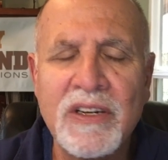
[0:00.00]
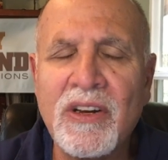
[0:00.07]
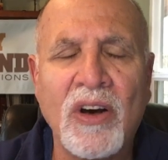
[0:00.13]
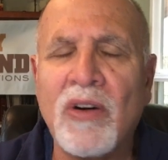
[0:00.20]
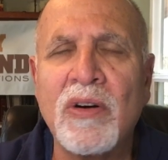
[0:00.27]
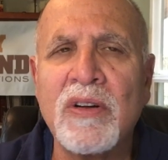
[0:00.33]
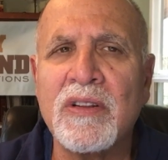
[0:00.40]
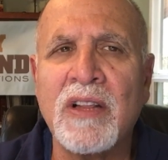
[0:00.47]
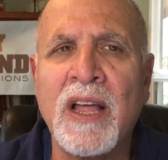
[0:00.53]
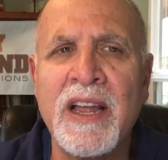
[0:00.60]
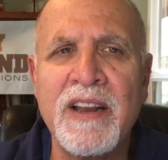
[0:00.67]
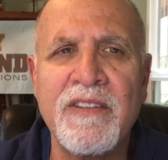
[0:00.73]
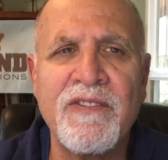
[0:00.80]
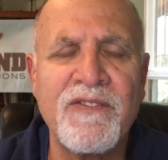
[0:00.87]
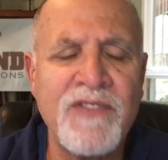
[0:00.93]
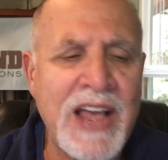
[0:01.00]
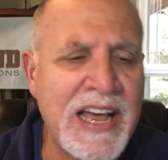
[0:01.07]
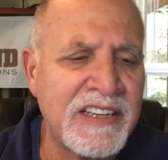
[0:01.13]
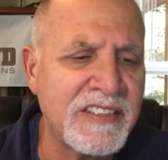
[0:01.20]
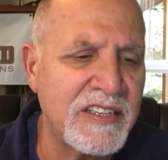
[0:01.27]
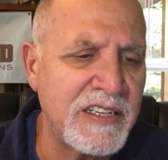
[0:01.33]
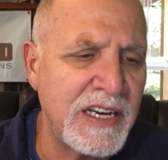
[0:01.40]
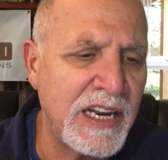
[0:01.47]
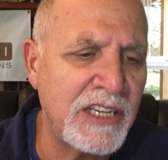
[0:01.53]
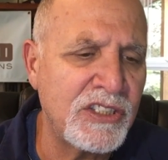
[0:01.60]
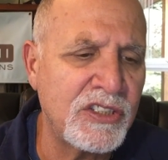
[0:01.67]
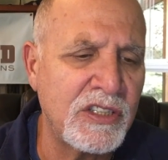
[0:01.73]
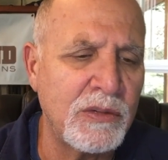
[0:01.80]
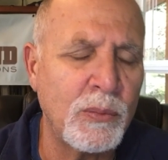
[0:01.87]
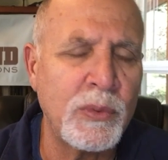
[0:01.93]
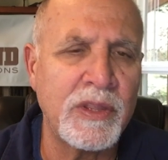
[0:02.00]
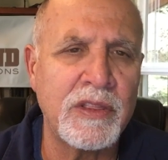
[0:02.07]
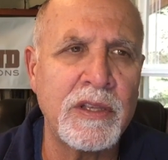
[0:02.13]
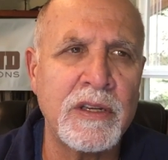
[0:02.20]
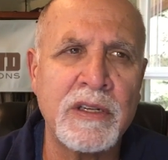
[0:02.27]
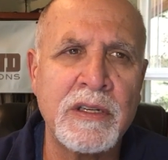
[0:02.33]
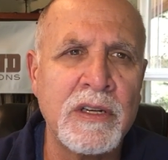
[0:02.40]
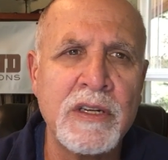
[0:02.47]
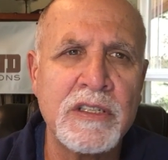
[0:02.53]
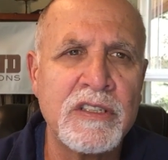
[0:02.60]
cult-like fascination with the